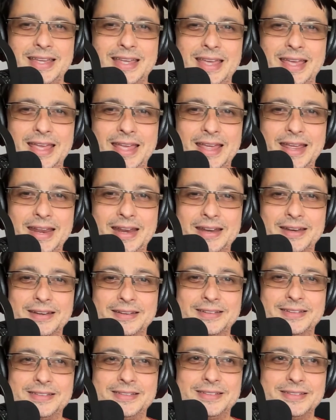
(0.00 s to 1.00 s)
And
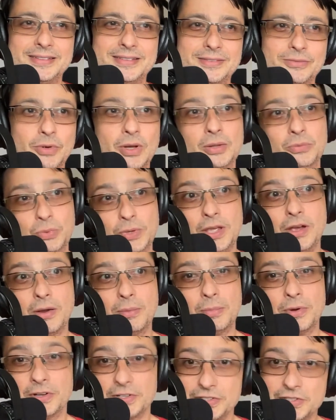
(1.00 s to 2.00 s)
well, we are
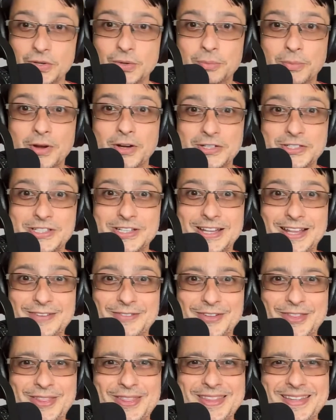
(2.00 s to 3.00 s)
on March
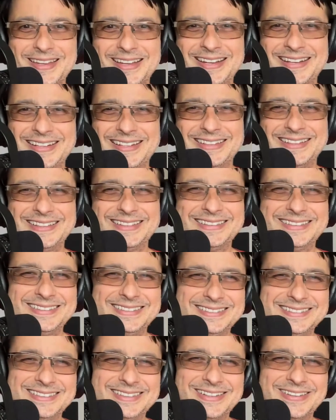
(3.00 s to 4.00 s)
11th.
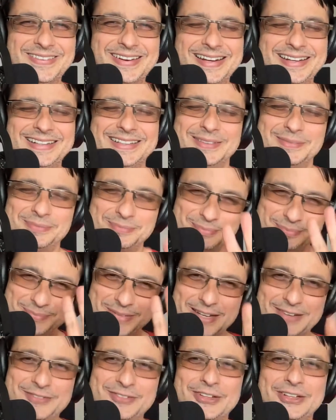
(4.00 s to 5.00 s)
All right.
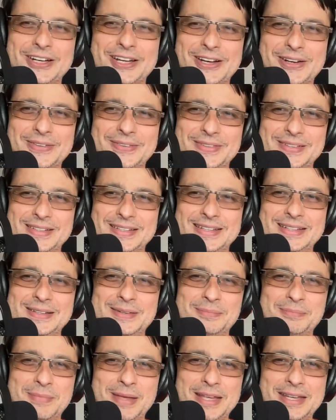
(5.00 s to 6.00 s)
Bye for now.
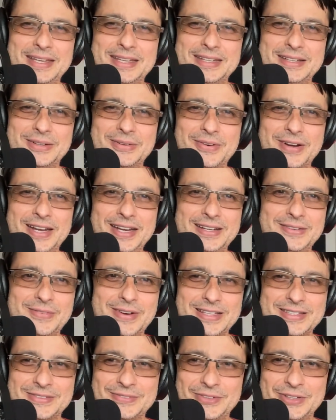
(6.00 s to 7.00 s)
Make it a great
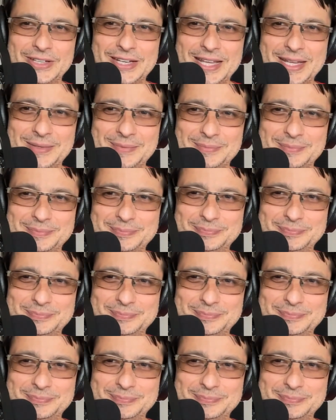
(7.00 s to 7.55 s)
rest of your day.